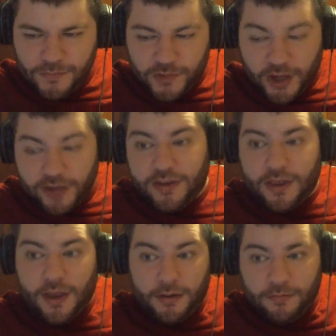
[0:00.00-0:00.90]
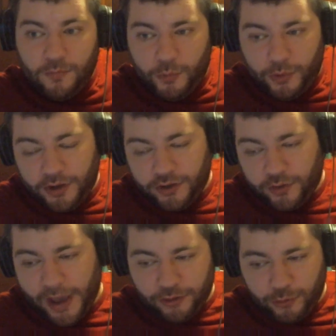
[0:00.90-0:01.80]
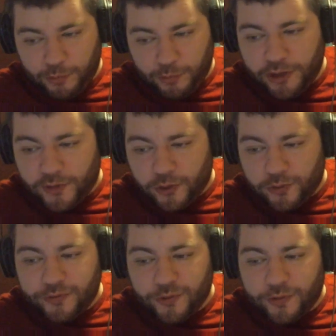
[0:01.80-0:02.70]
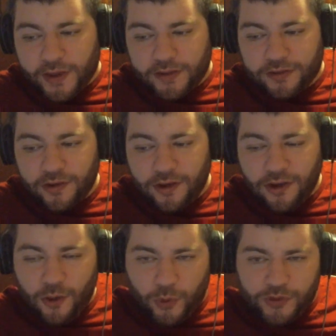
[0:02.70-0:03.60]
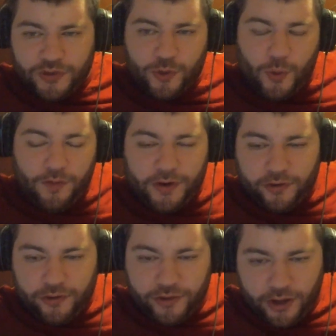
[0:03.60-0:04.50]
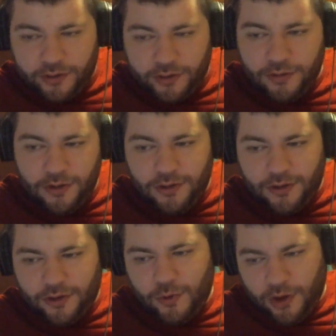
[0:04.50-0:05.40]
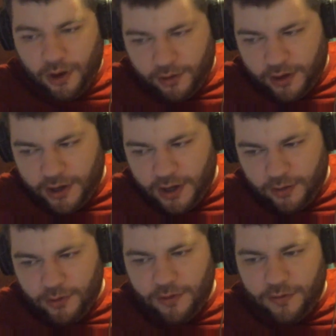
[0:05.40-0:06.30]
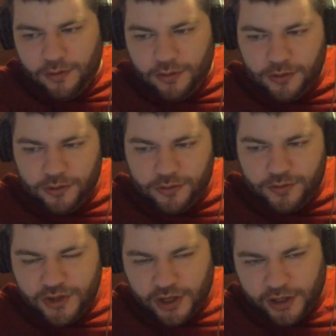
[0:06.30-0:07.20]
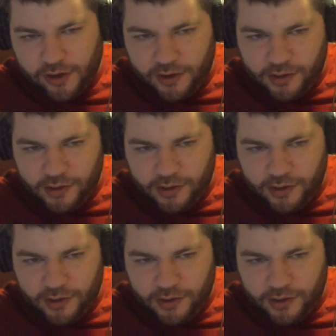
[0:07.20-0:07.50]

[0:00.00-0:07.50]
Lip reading: yeah, see you then. We'll probably do actual previews for events once the qualifiers are done. They're going on right now. Check it out